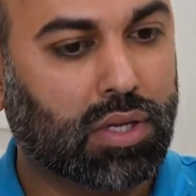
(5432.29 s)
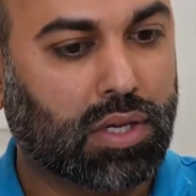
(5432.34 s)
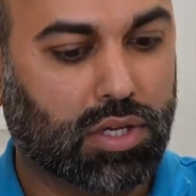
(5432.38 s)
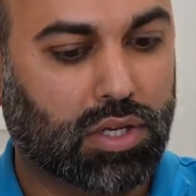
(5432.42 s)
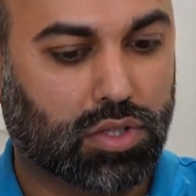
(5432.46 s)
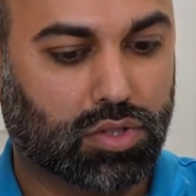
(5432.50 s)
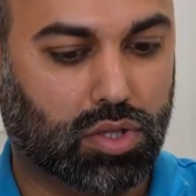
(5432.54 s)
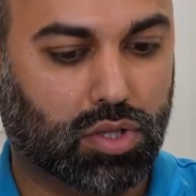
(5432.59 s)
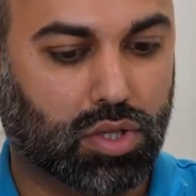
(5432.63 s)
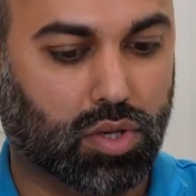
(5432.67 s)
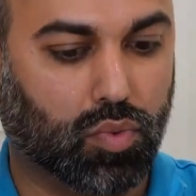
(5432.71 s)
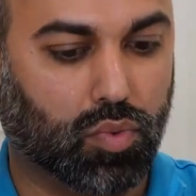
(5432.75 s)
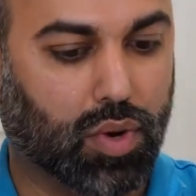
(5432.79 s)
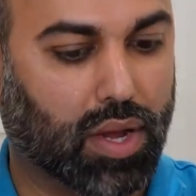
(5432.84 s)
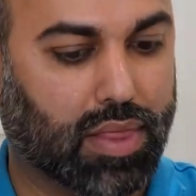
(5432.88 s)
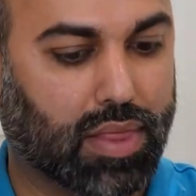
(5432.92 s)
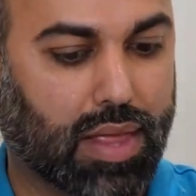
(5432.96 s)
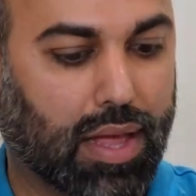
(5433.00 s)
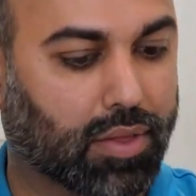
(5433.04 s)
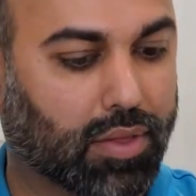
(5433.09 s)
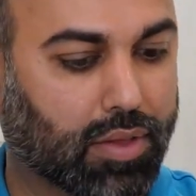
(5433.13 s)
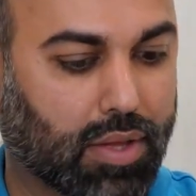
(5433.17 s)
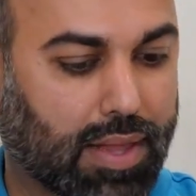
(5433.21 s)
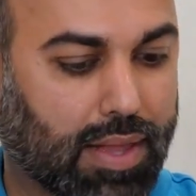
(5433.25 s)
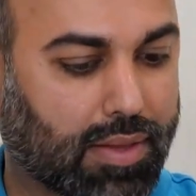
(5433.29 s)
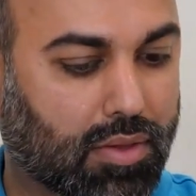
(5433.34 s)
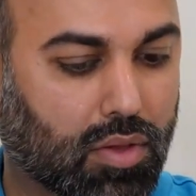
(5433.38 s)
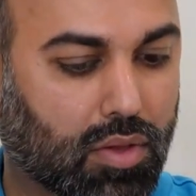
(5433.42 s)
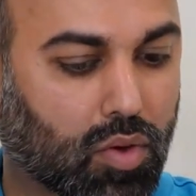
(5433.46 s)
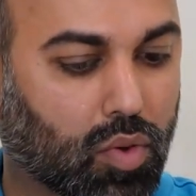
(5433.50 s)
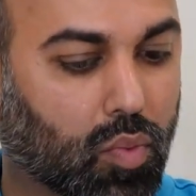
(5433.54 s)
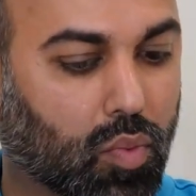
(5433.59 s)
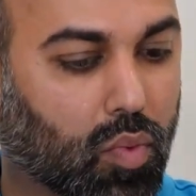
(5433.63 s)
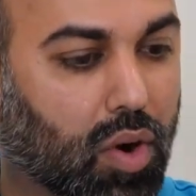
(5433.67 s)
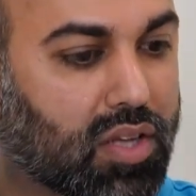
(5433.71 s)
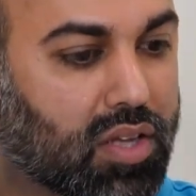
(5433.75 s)
So the way that
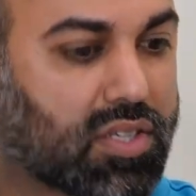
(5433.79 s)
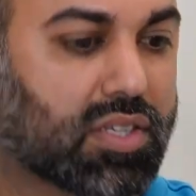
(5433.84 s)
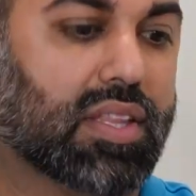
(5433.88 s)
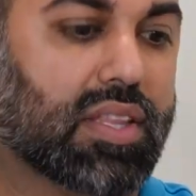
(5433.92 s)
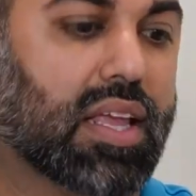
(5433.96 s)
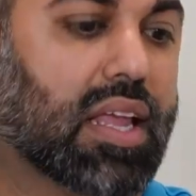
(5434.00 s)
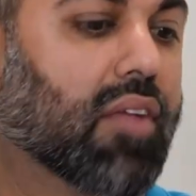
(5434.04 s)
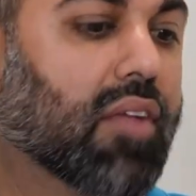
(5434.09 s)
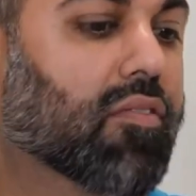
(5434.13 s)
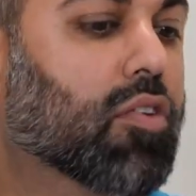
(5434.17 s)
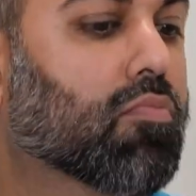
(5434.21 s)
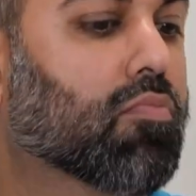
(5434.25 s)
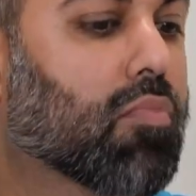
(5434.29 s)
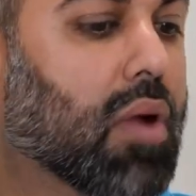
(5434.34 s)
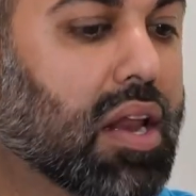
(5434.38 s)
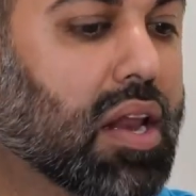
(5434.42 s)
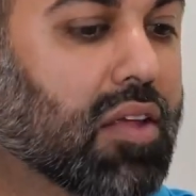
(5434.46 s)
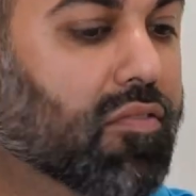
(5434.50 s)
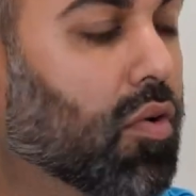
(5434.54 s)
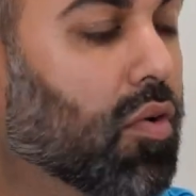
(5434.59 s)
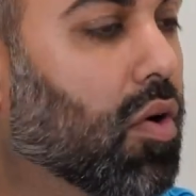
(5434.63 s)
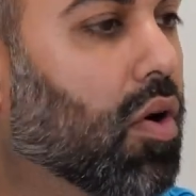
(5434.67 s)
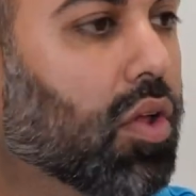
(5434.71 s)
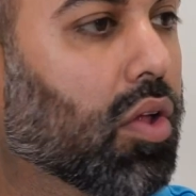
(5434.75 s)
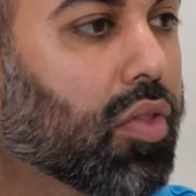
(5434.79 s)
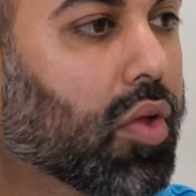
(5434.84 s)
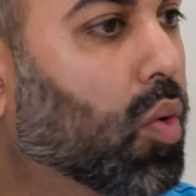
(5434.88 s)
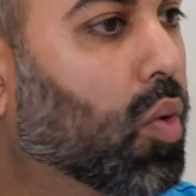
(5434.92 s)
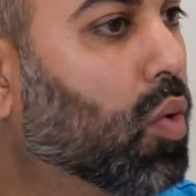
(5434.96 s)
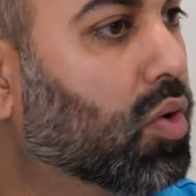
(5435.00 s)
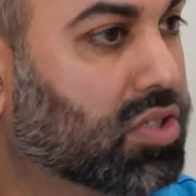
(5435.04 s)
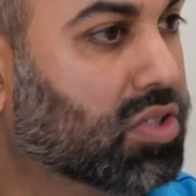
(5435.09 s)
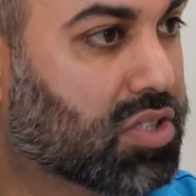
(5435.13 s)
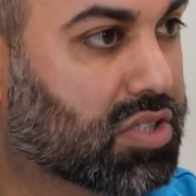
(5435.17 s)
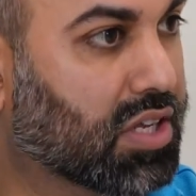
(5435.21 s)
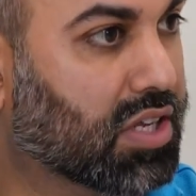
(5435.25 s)
loan works is they give you money for all the
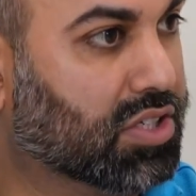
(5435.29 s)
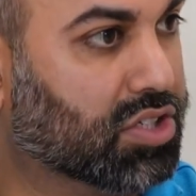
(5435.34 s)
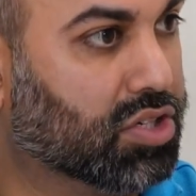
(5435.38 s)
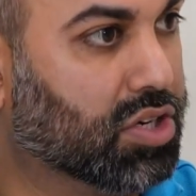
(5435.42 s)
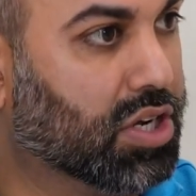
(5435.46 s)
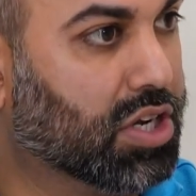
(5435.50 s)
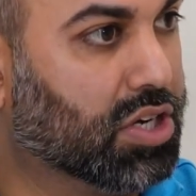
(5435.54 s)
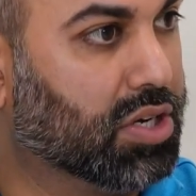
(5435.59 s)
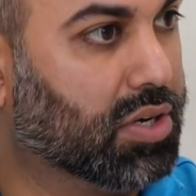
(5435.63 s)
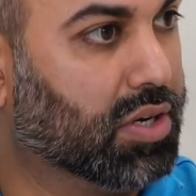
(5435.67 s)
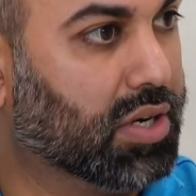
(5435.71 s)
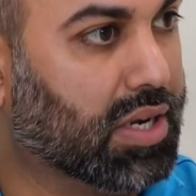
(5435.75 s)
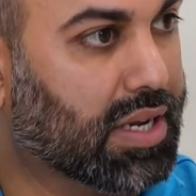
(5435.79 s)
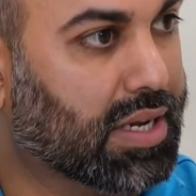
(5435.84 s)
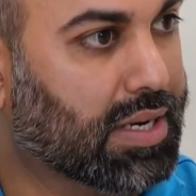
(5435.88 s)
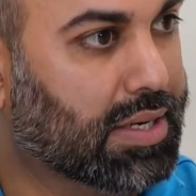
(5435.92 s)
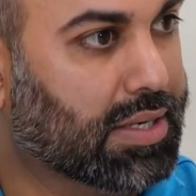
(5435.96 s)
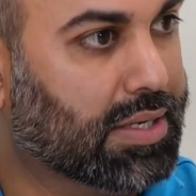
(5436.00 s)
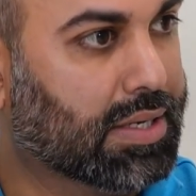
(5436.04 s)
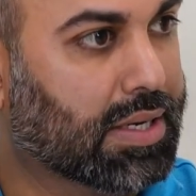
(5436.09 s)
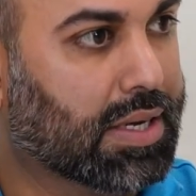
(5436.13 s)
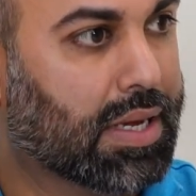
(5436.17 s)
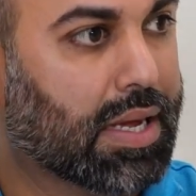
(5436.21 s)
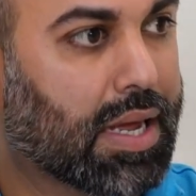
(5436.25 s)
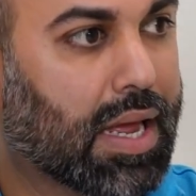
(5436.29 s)
courses that you need.